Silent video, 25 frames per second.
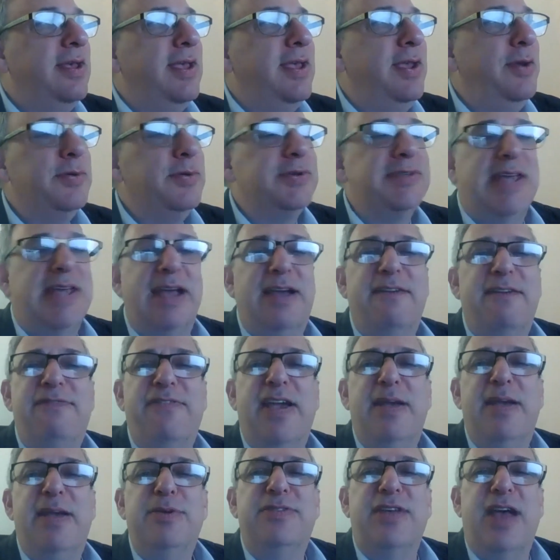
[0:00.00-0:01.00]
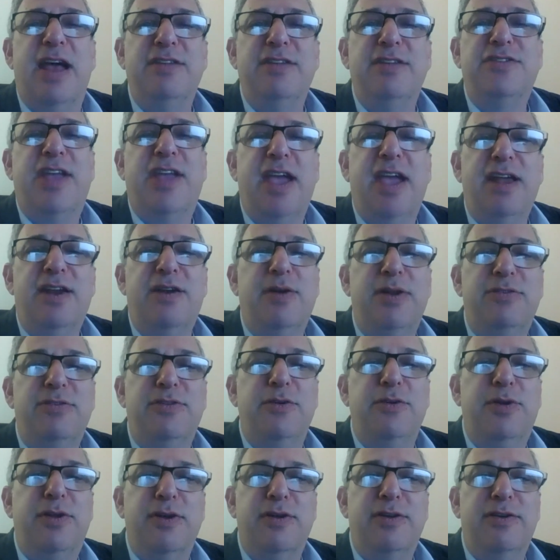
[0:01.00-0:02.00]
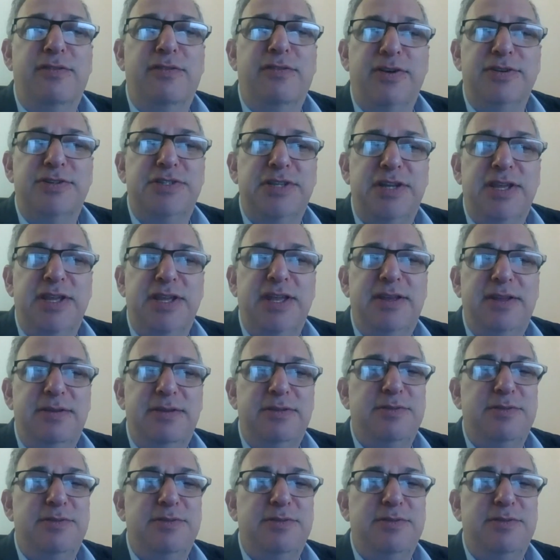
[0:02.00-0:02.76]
He was like a famous educator at Duke University.